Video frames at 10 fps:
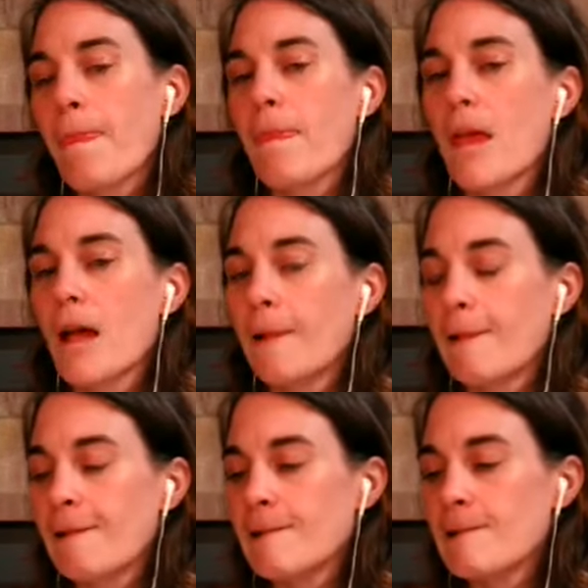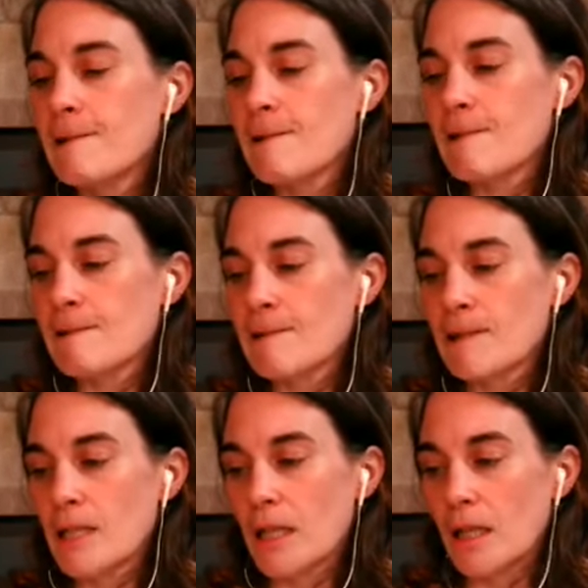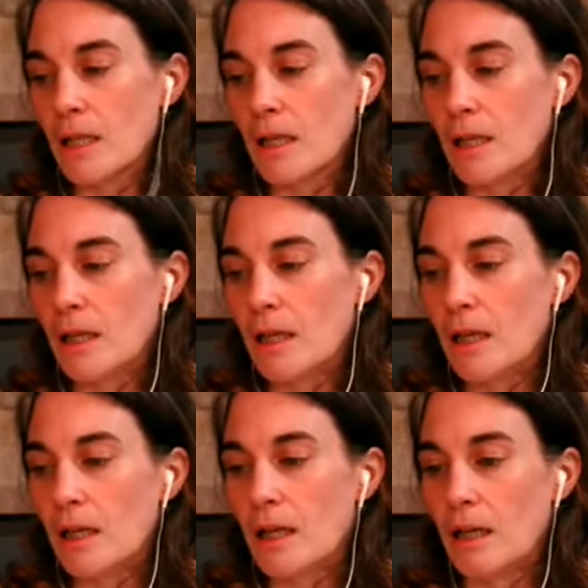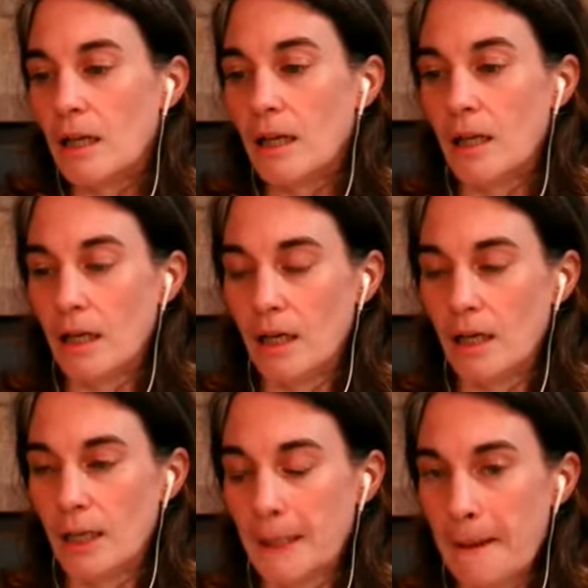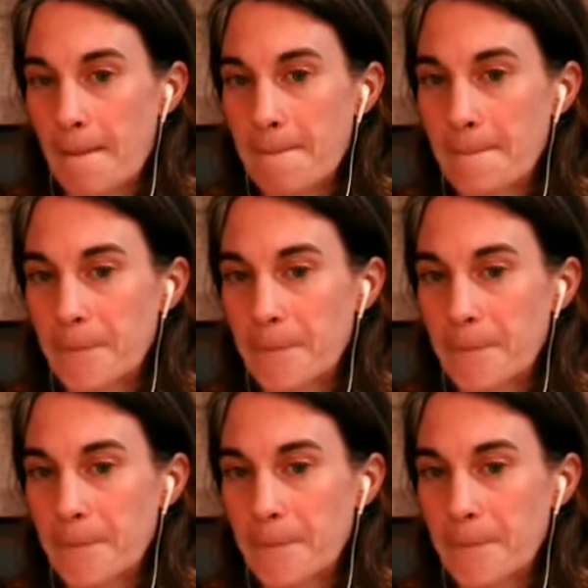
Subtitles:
[no speech]